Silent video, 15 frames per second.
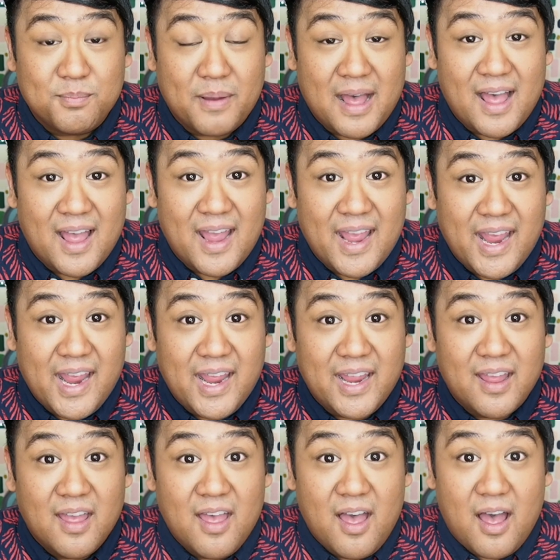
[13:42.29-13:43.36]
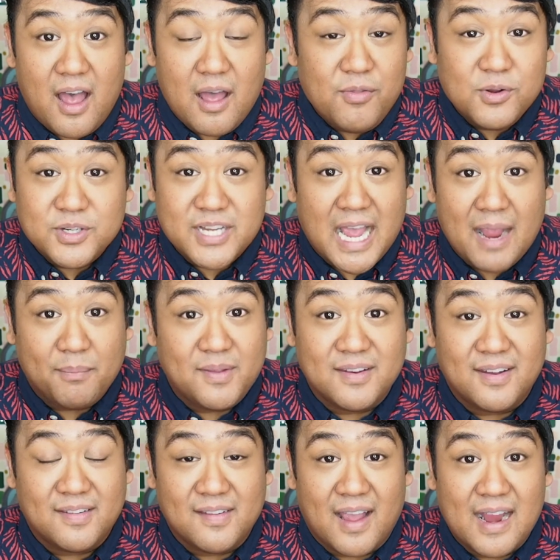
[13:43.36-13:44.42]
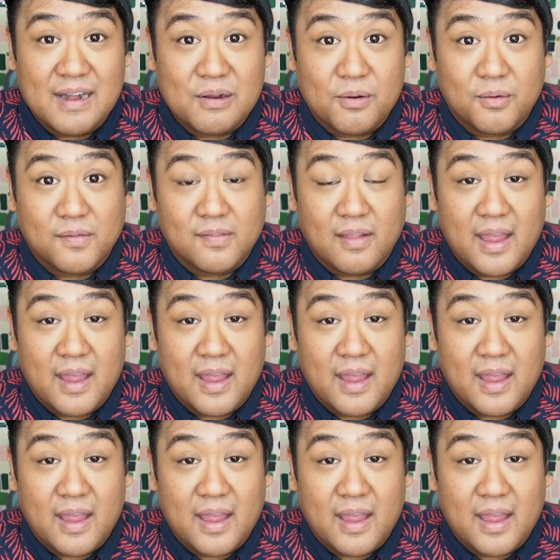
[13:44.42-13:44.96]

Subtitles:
by other types of designers,